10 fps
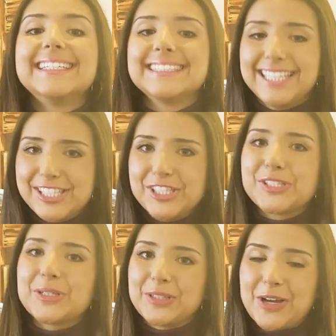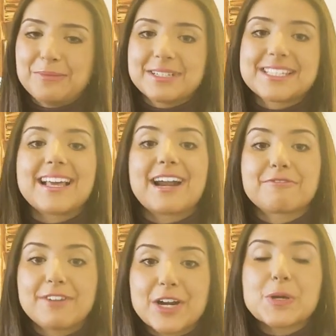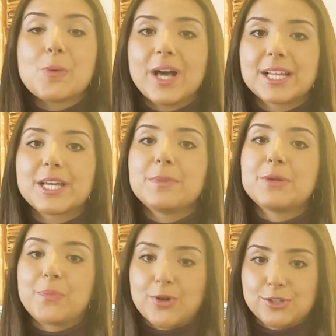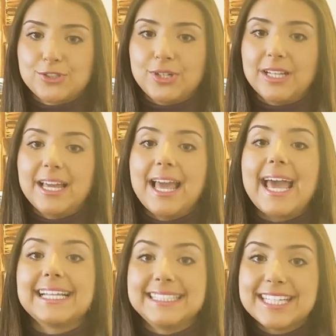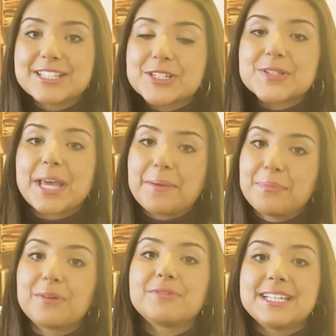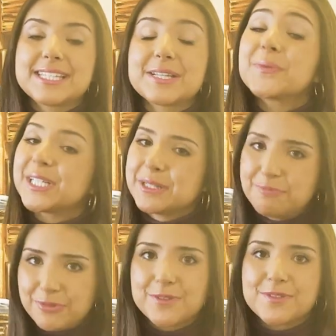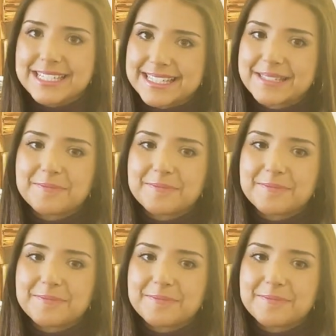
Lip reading: Digital nomads are very welcome in Portugal, and this new type of visa really proves it.